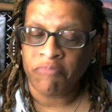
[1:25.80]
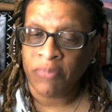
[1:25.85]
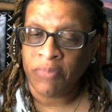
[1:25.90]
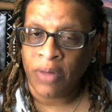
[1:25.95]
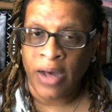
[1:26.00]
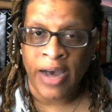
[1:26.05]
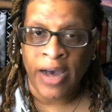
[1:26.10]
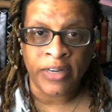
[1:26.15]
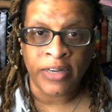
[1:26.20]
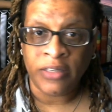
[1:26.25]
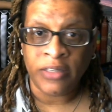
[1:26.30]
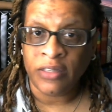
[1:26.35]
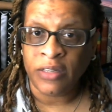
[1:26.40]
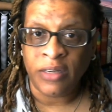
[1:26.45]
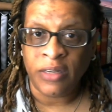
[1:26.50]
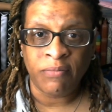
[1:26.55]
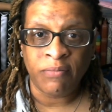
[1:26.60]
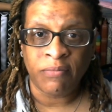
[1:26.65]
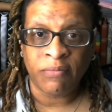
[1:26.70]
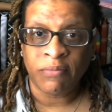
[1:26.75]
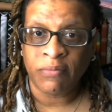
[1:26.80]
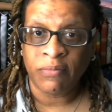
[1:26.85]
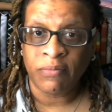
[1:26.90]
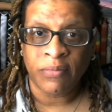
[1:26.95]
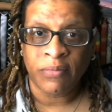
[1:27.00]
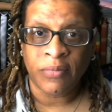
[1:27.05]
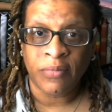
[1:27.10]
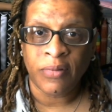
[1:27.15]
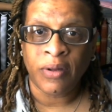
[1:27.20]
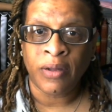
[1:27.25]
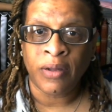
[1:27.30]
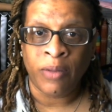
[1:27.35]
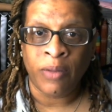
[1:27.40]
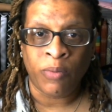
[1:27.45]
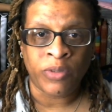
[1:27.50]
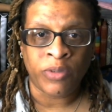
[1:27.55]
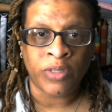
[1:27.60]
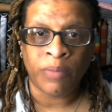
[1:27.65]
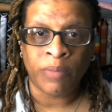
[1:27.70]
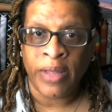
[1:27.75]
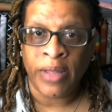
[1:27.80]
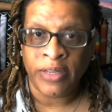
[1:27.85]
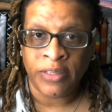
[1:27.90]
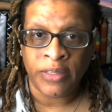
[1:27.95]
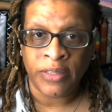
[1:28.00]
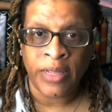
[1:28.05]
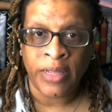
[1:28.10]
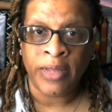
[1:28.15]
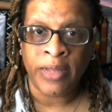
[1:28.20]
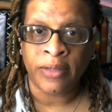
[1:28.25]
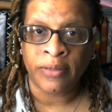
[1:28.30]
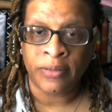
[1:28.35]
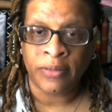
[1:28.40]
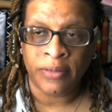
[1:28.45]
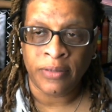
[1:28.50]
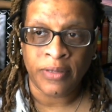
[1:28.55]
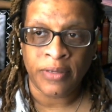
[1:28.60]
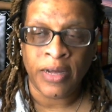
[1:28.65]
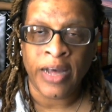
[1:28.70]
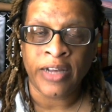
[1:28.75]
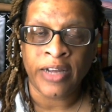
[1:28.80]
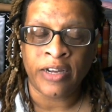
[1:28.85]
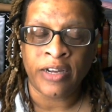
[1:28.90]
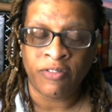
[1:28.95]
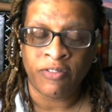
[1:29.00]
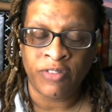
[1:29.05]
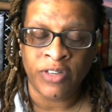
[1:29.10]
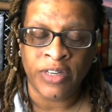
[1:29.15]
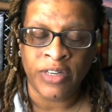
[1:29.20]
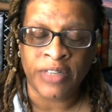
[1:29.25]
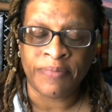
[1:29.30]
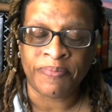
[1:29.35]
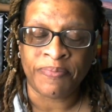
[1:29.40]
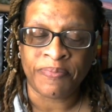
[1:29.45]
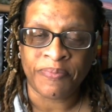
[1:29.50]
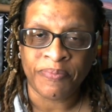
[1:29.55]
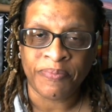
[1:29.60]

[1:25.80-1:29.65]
honestly, it was the best thing I could have done.